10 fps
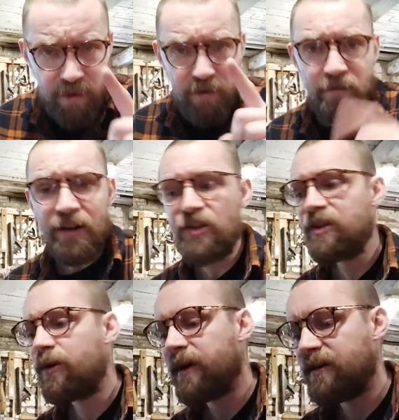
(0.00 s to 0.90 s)
Gradually
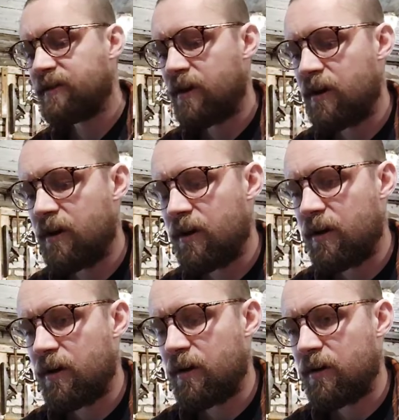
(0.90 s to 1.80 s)
doing it
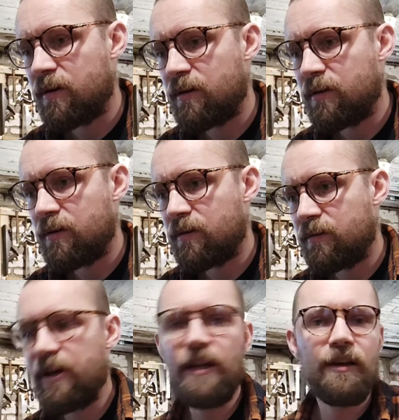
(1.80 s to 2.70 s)

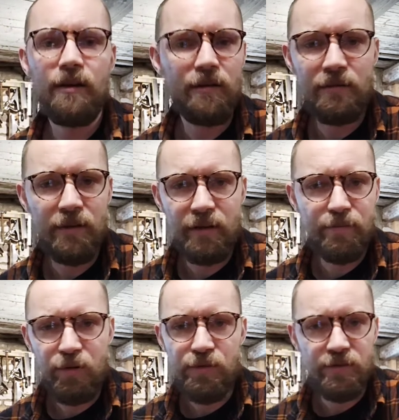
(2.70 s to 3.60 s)
really
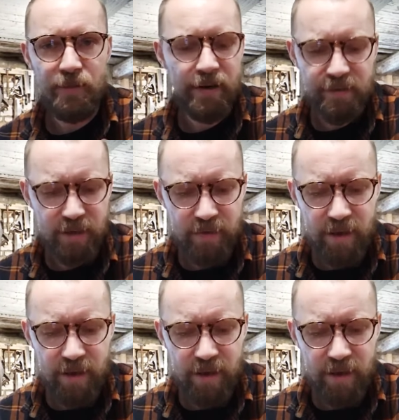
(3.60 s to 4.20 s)
improves the stability of it.